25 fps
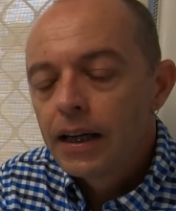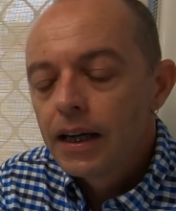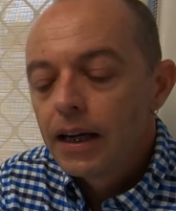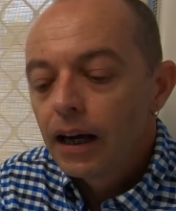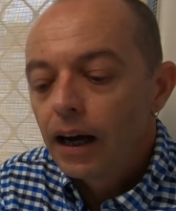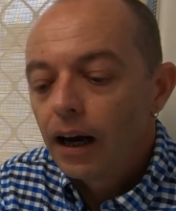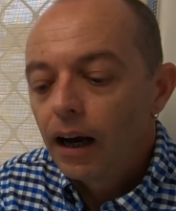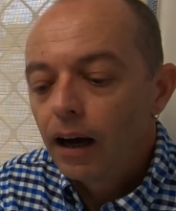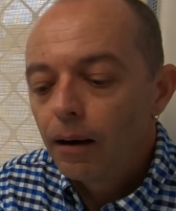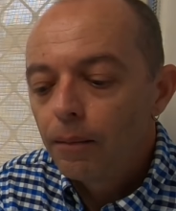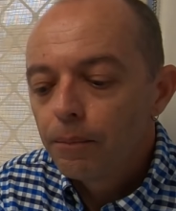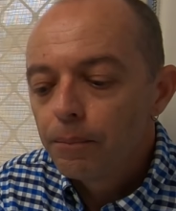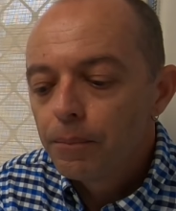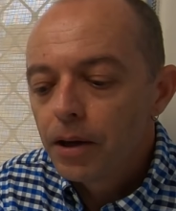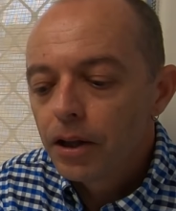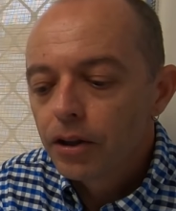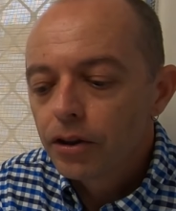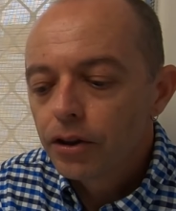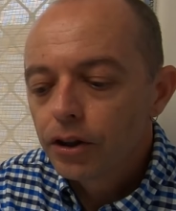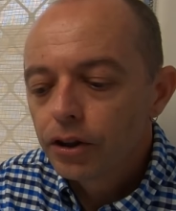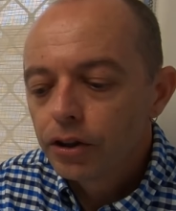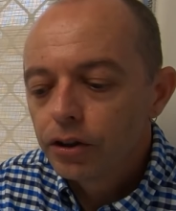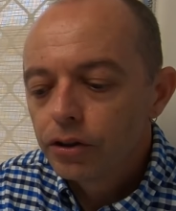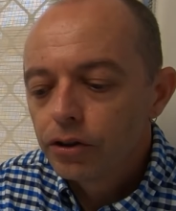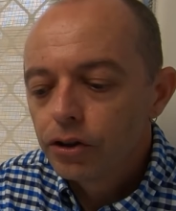
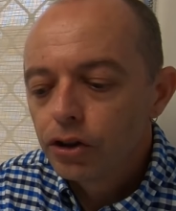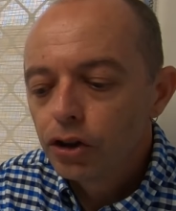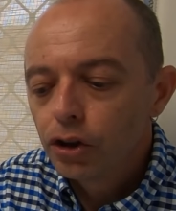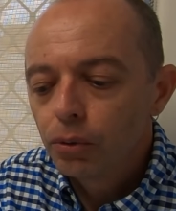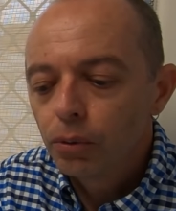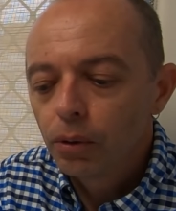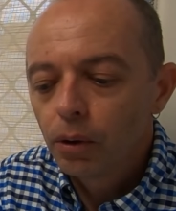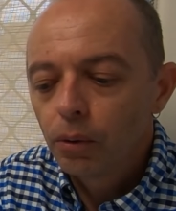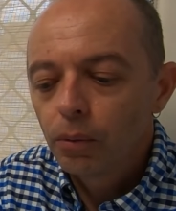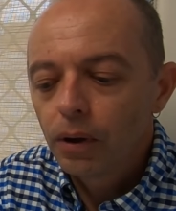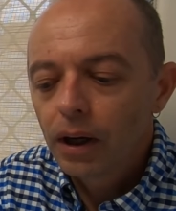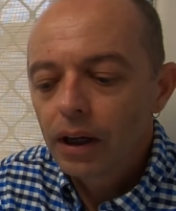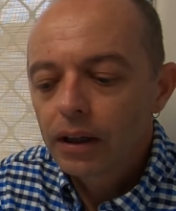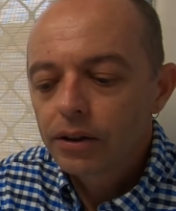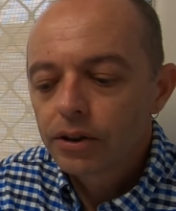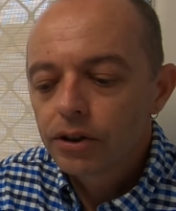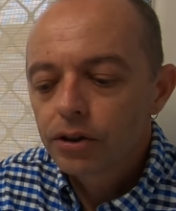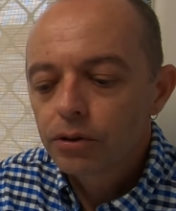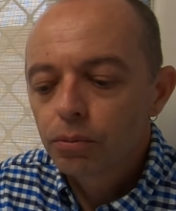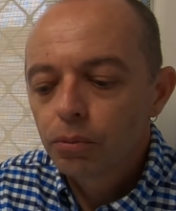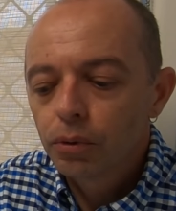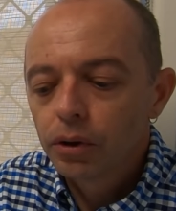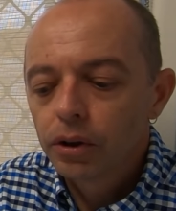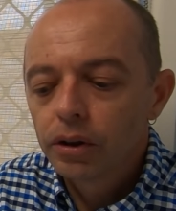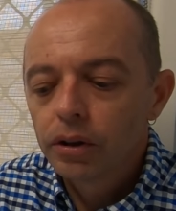The newer
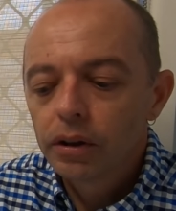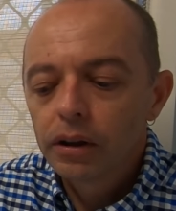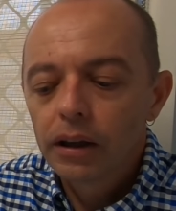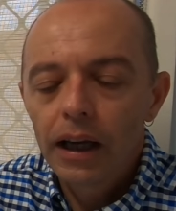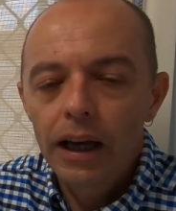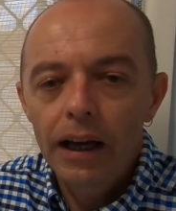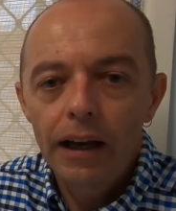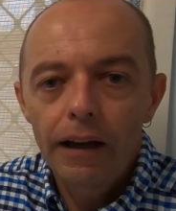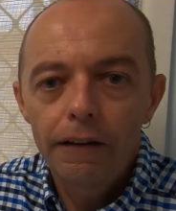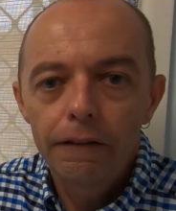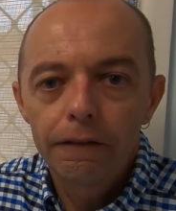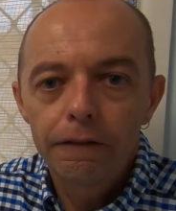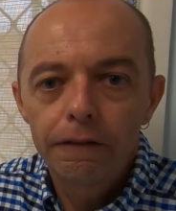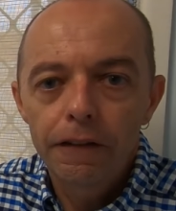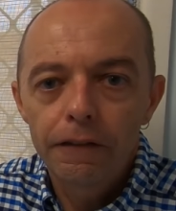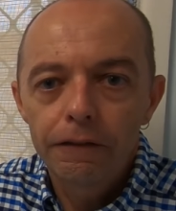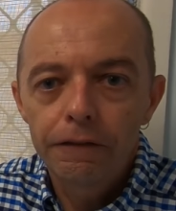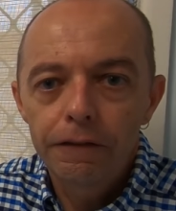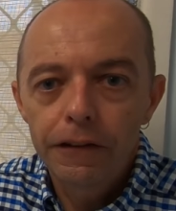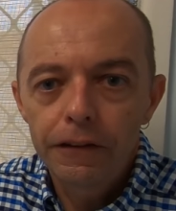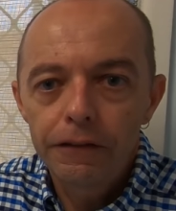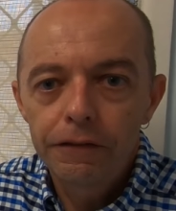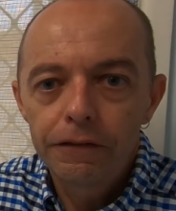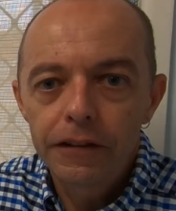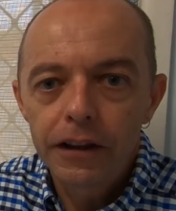ones will have
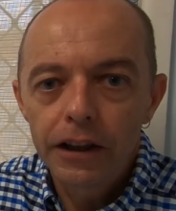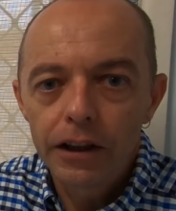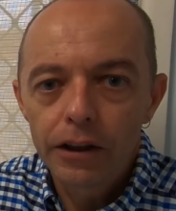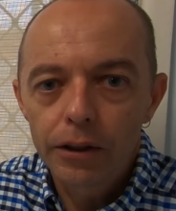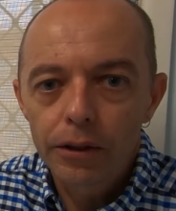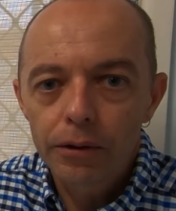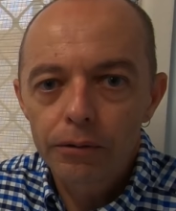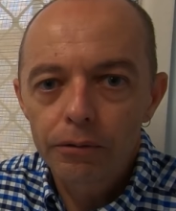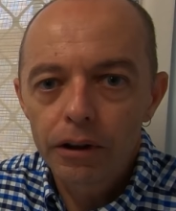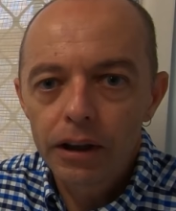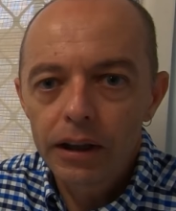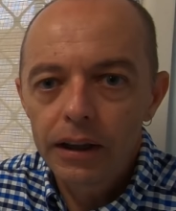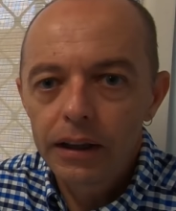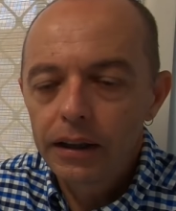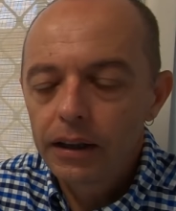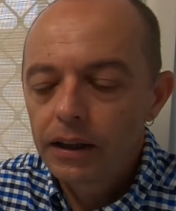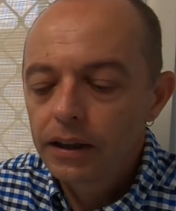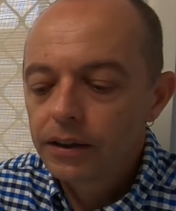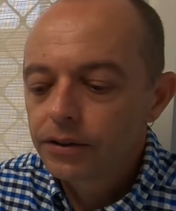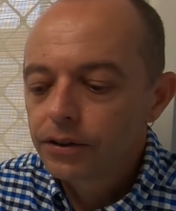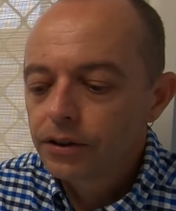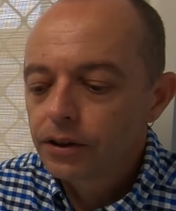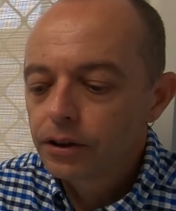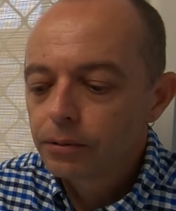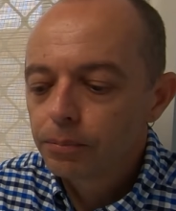53
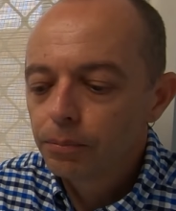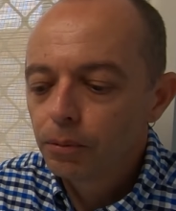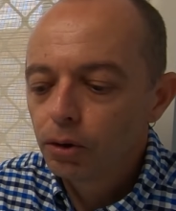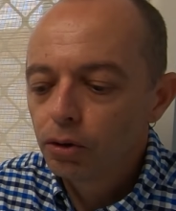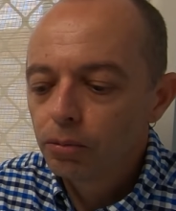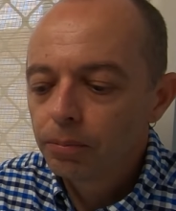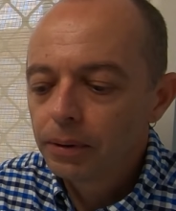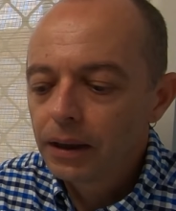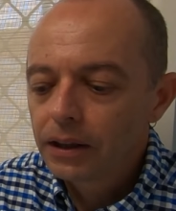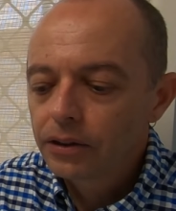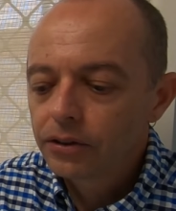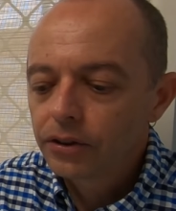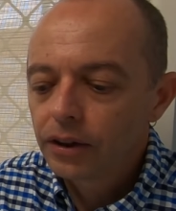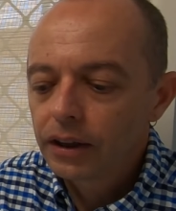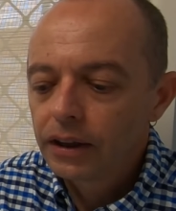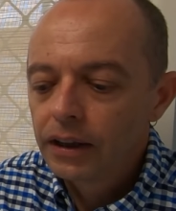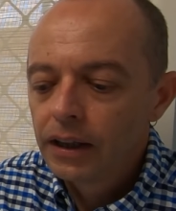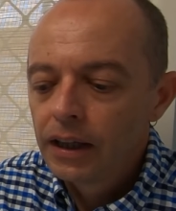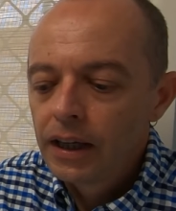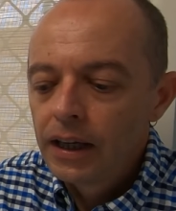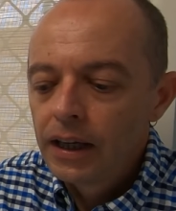as the small battery.